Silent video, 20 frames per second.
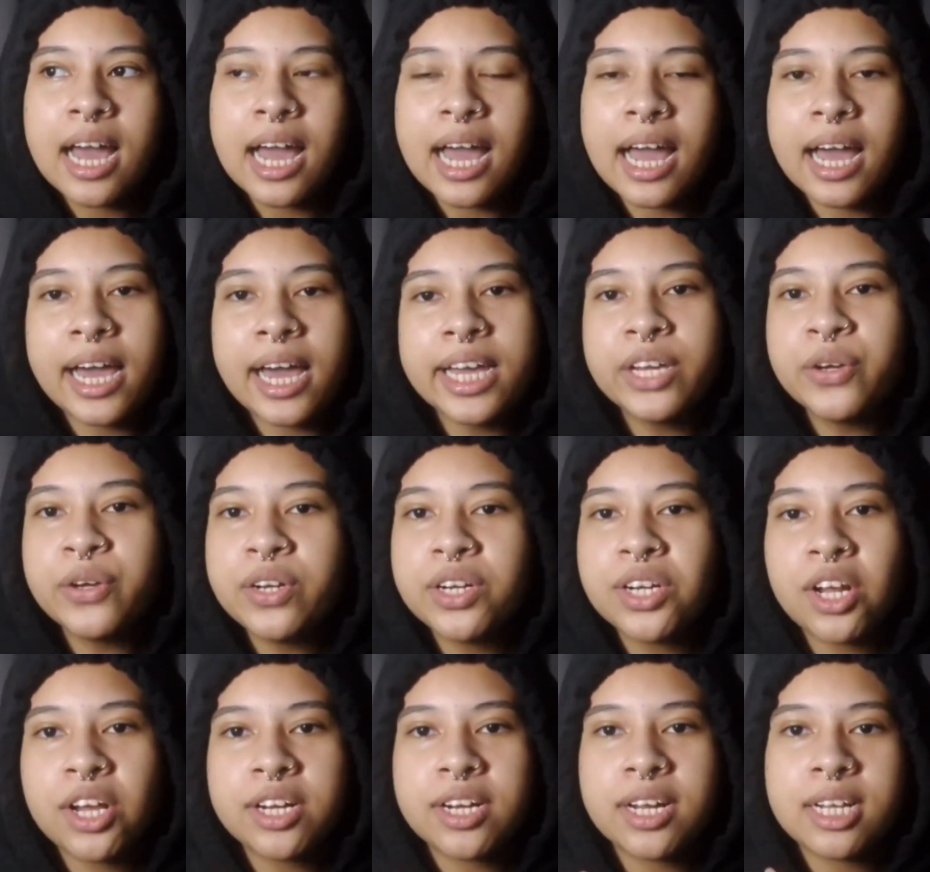I could
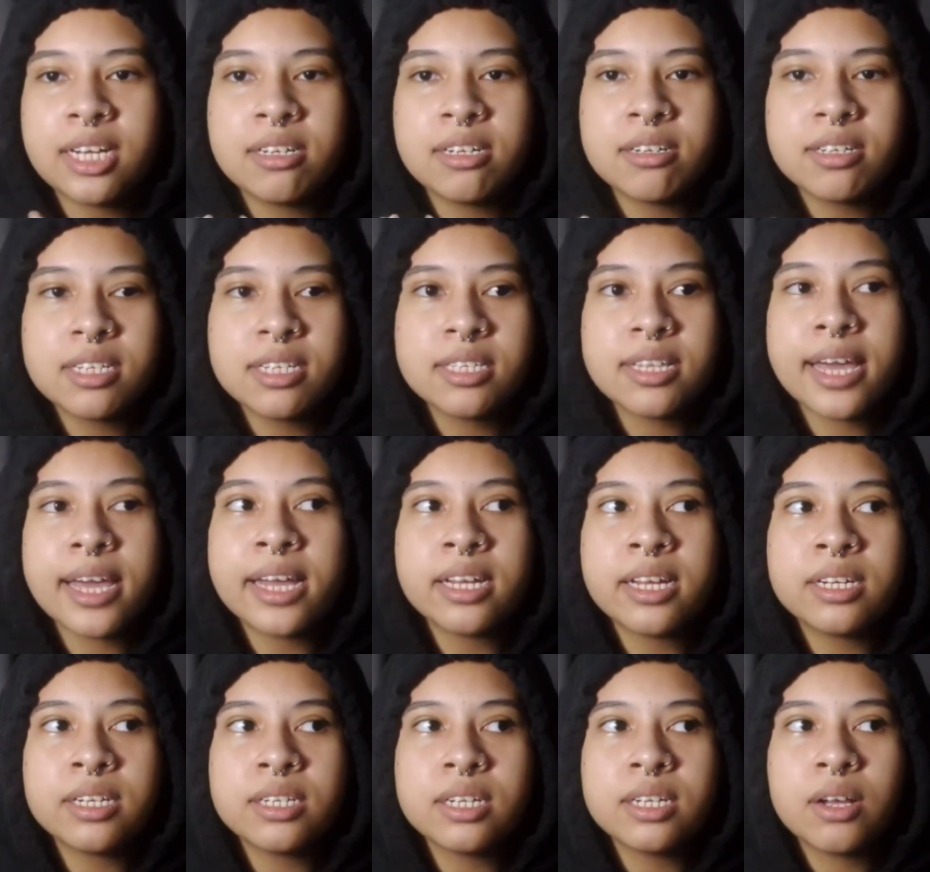not
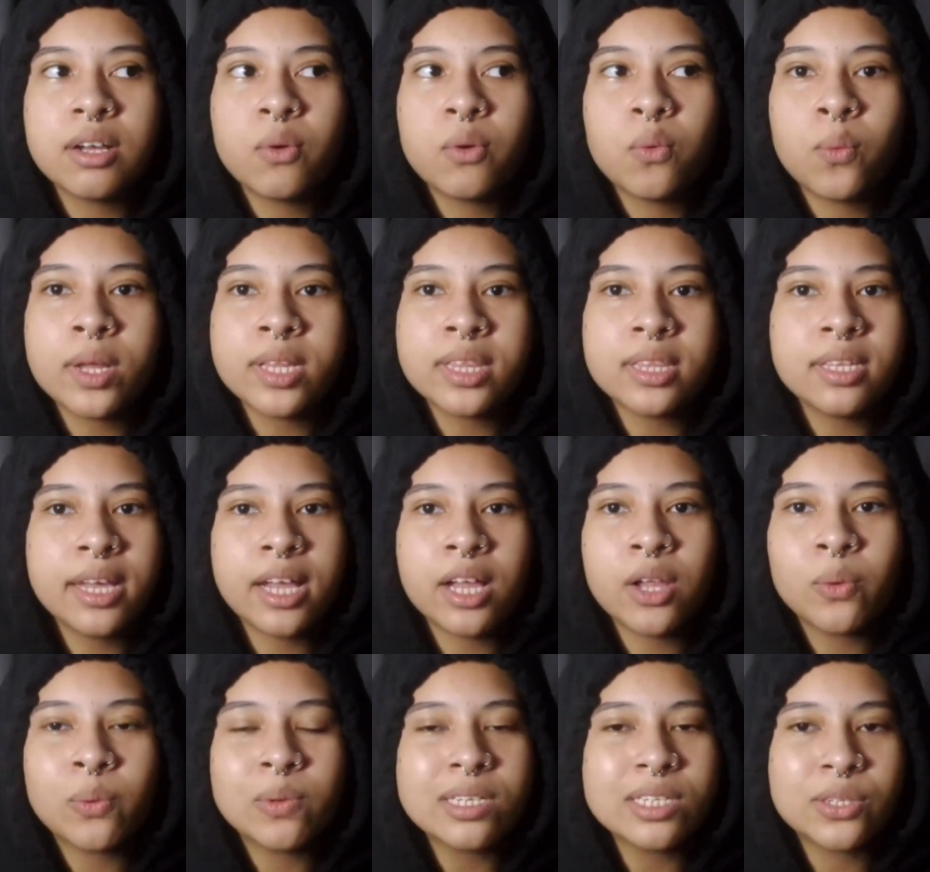understand what the hell
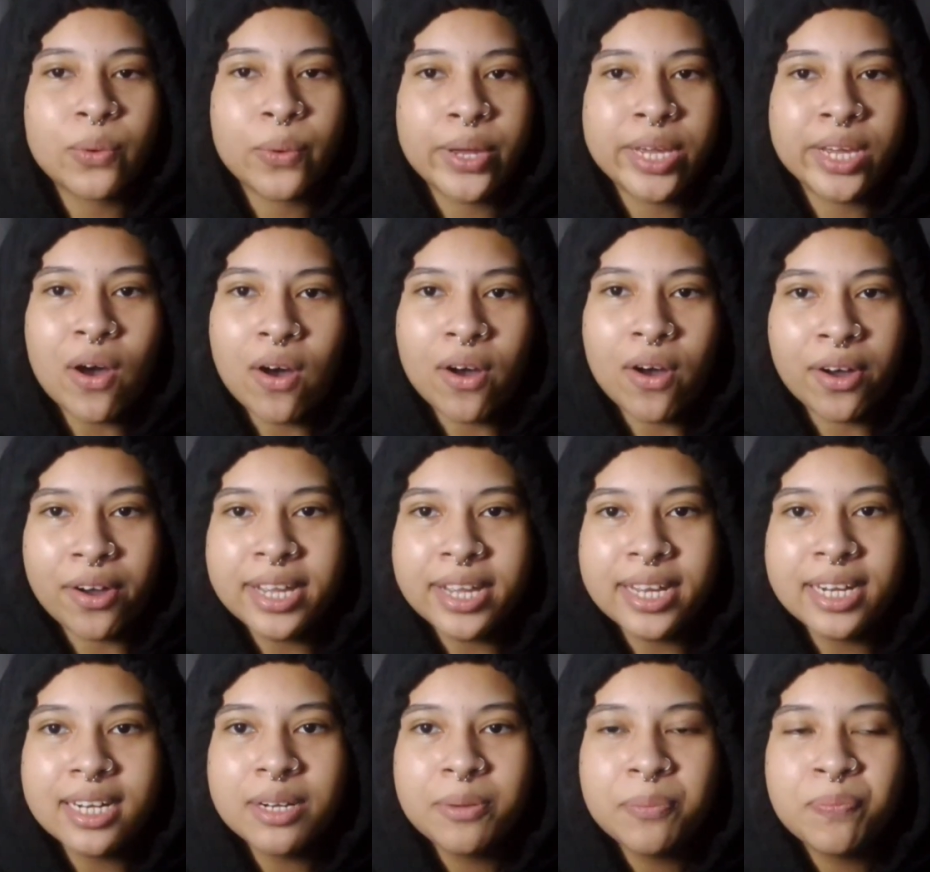was going
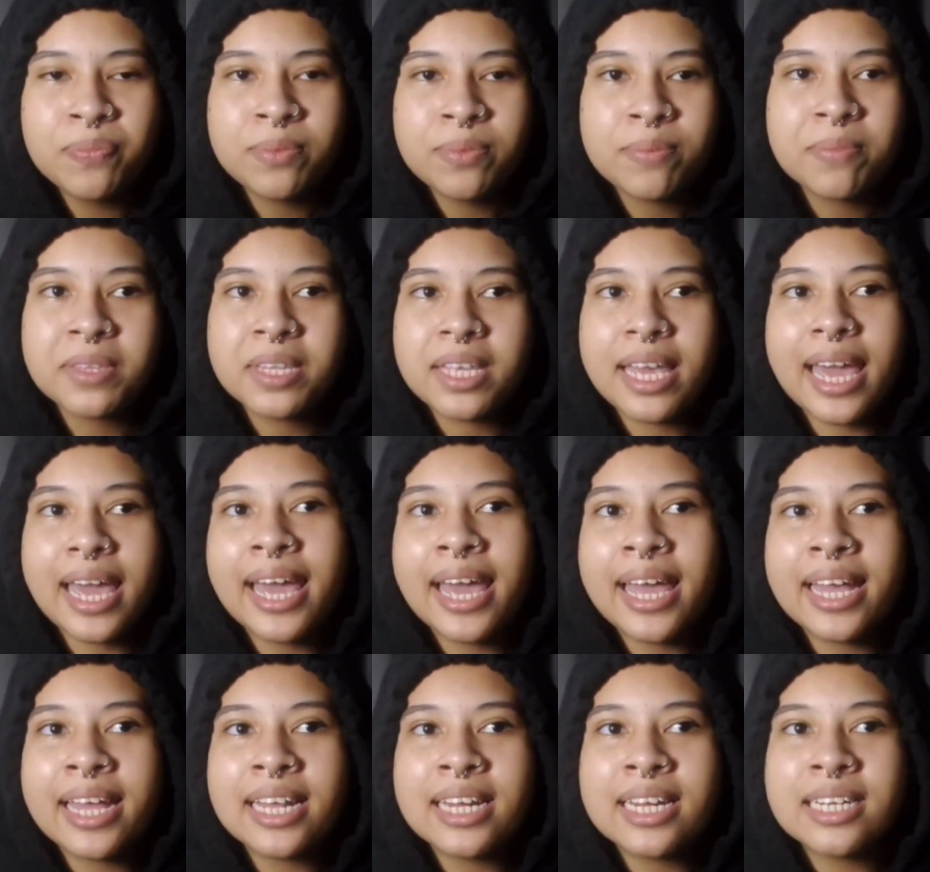on,
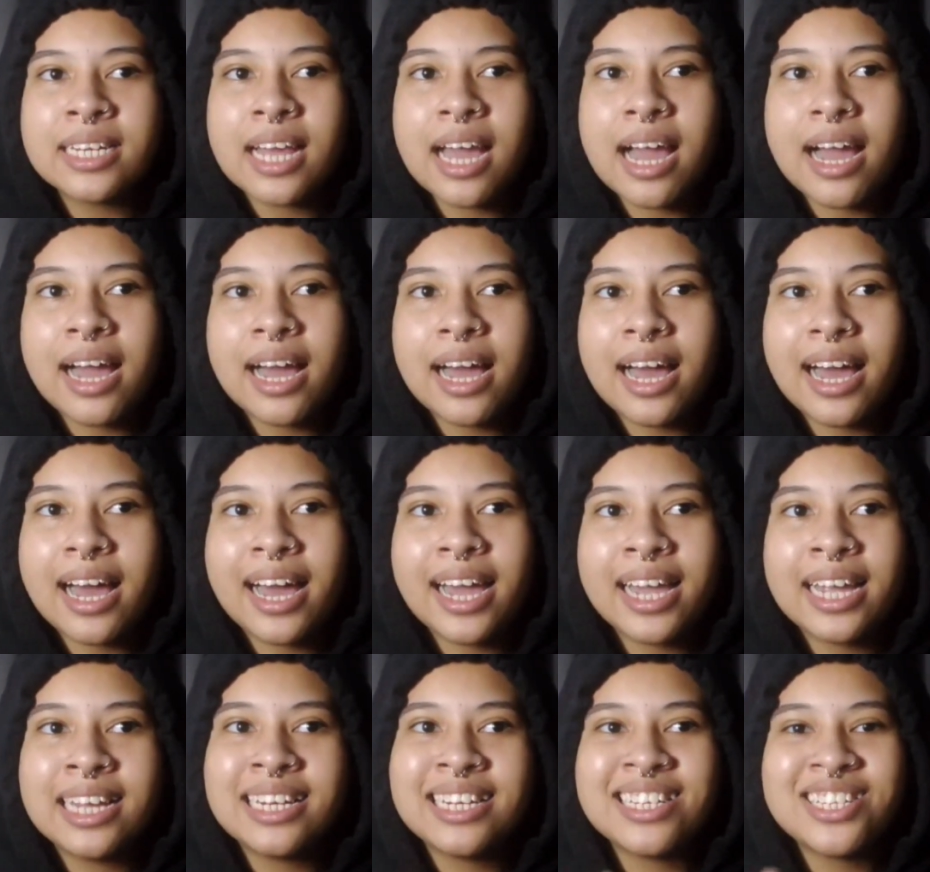and
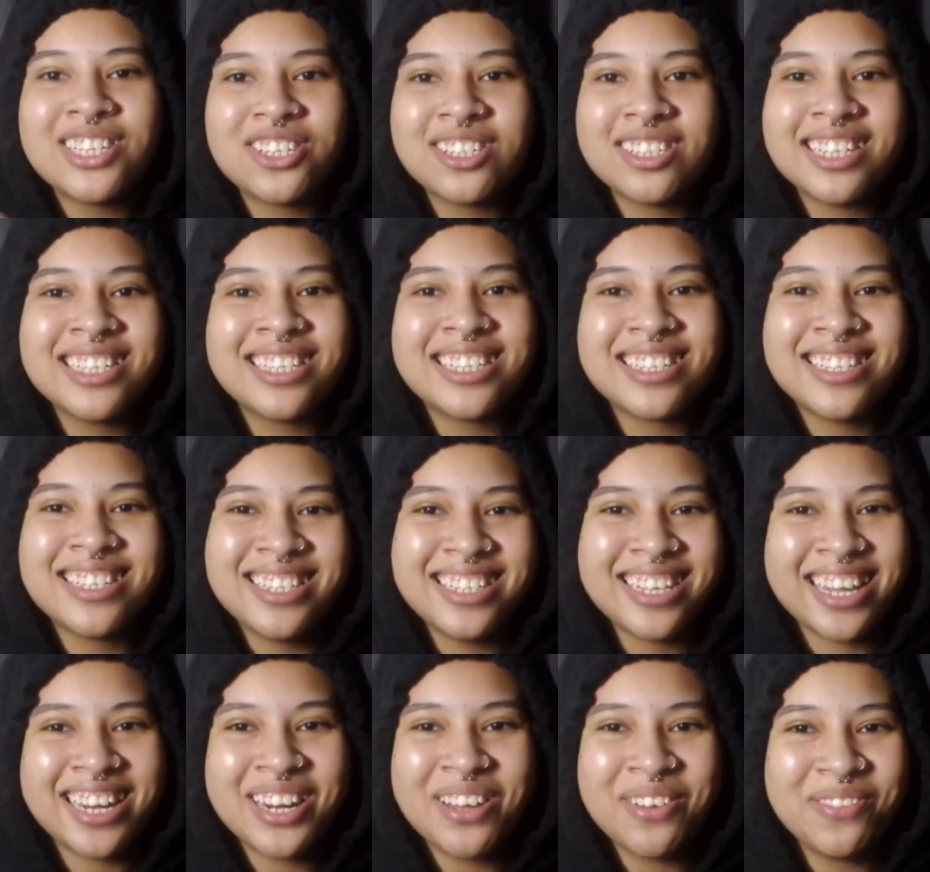I literally just
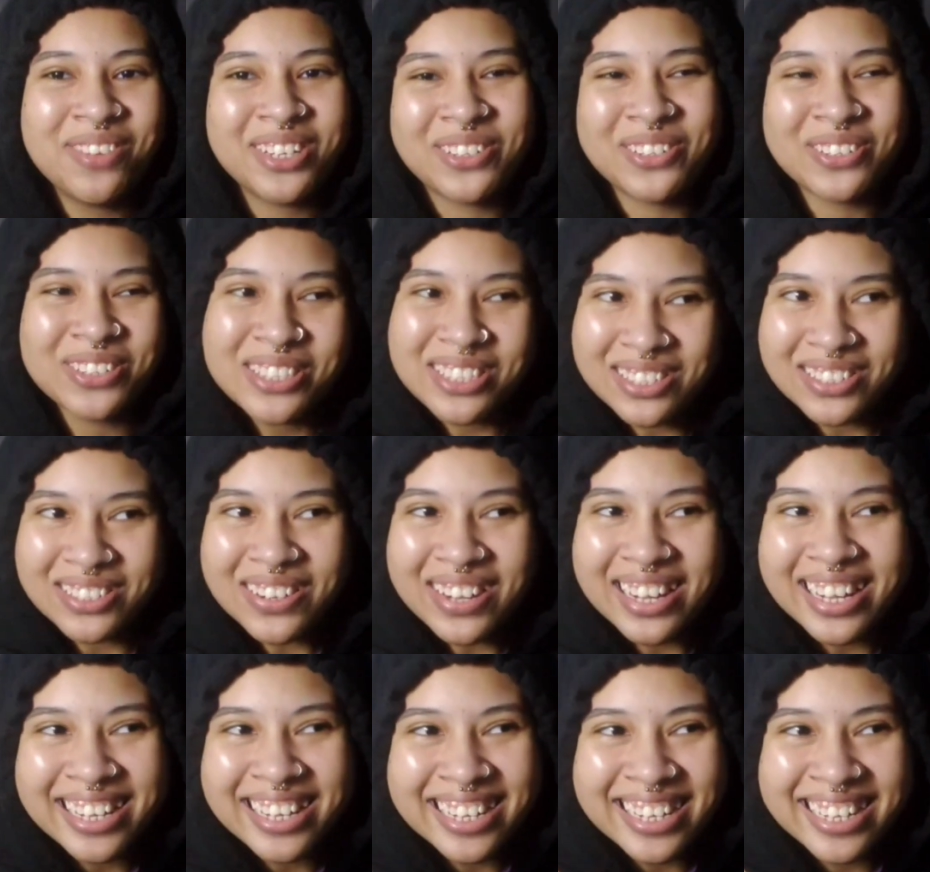DNF it also,
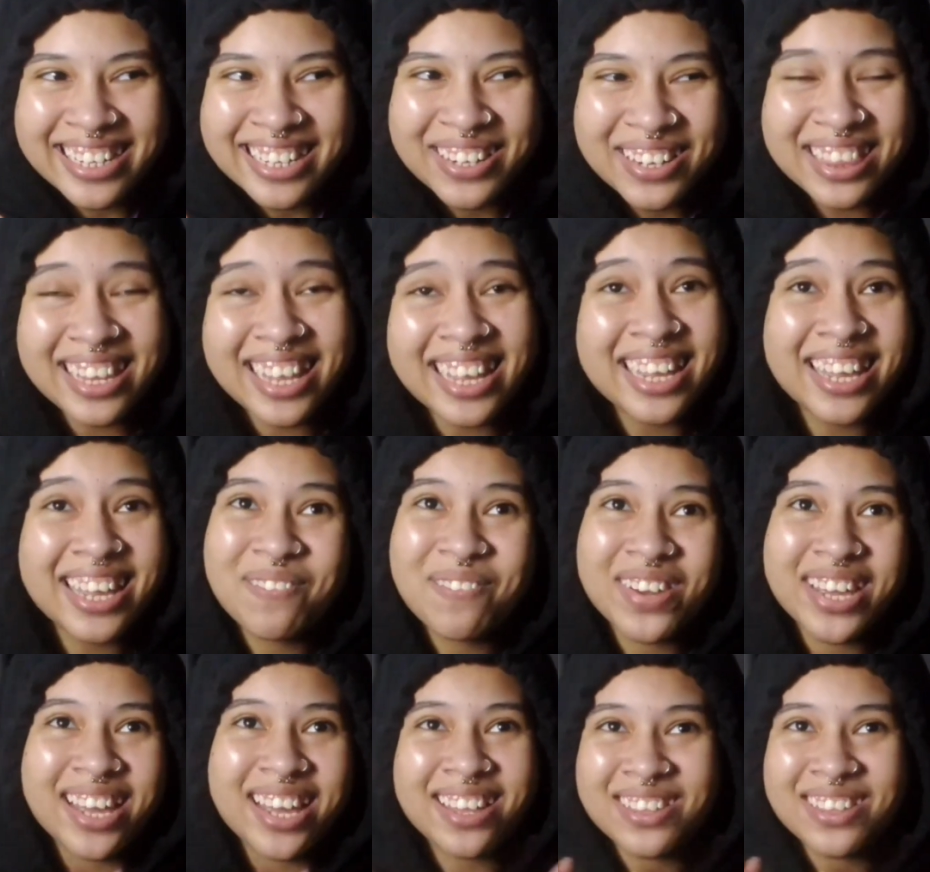like
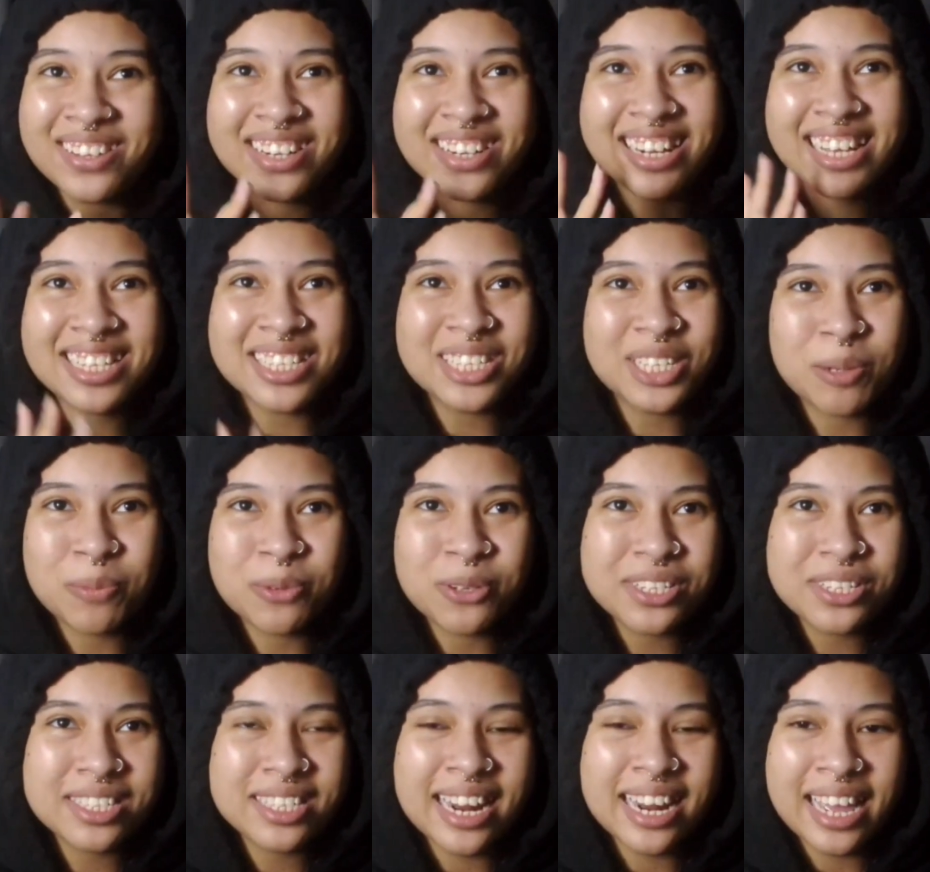my other classical books
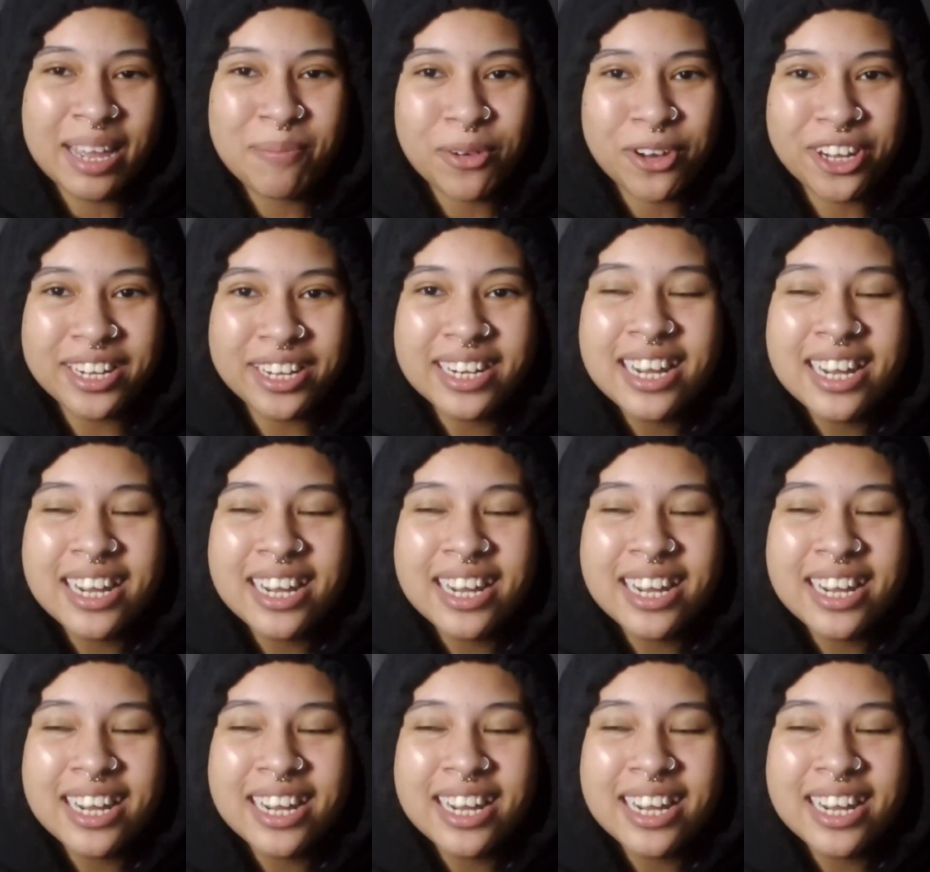that I bought,